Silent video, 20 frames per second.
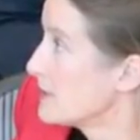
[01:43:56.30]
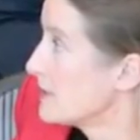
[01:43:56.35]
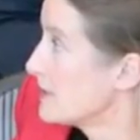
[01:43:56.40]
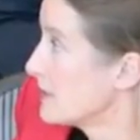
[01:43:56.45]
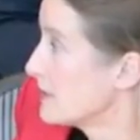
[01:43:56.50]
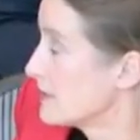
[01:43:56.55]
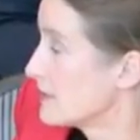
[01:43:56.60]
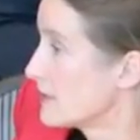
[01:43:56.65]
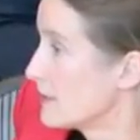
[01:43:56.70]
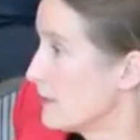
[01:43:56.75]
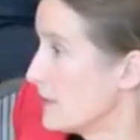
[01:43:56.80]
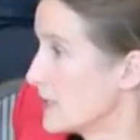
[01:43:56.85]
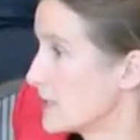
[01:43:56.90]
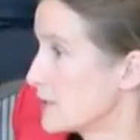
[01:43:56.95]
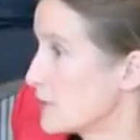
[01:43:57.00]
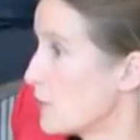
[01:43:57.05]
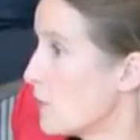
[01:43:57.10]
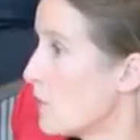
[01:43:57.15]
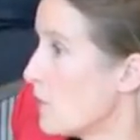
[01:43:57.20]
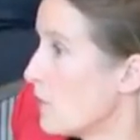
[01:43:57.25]
incidents
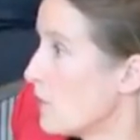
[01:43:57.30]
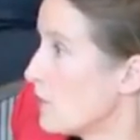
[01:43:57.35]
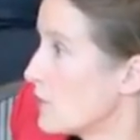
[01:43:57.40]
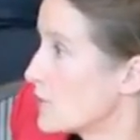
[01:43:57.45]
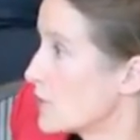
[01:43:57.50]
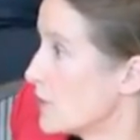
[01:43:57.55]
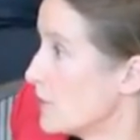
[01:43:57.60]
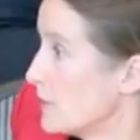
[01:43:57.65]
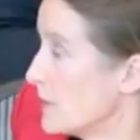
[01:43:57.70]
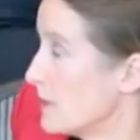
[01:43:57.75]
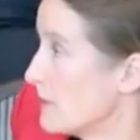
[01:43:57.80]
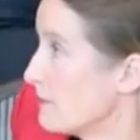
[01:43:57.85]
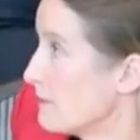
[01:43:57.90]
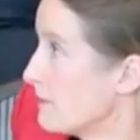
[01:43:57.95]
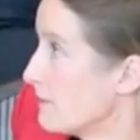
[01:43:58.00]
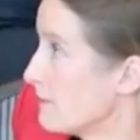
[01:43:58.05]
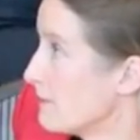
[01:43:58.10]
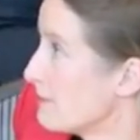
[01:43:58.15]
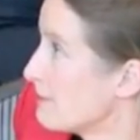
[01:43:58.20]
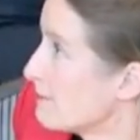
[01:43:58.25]
amongst all German
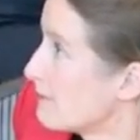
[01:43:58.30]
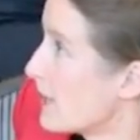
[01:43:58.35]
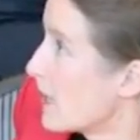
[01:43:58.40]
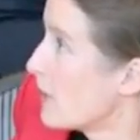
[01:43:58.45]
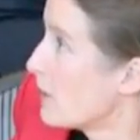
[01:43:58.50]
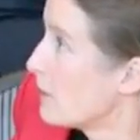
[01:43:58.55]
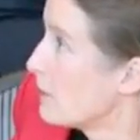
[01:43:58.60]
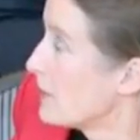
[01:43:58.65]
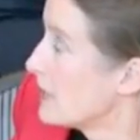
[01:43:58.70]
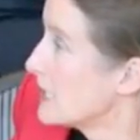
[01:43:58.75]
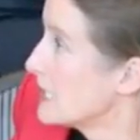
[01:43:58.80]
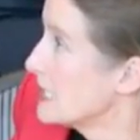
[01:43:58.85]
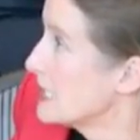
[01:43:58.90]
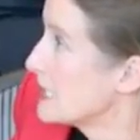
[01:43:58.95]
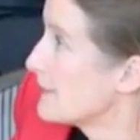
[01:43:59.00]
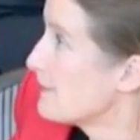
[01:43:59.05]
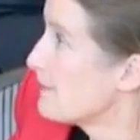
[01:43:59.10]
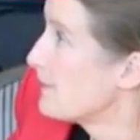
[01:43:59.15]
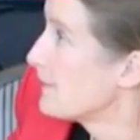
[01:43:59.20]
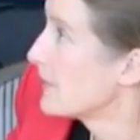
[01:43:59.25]
power
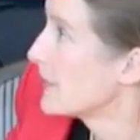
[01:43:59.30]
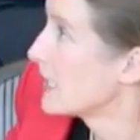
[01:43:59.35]
plants.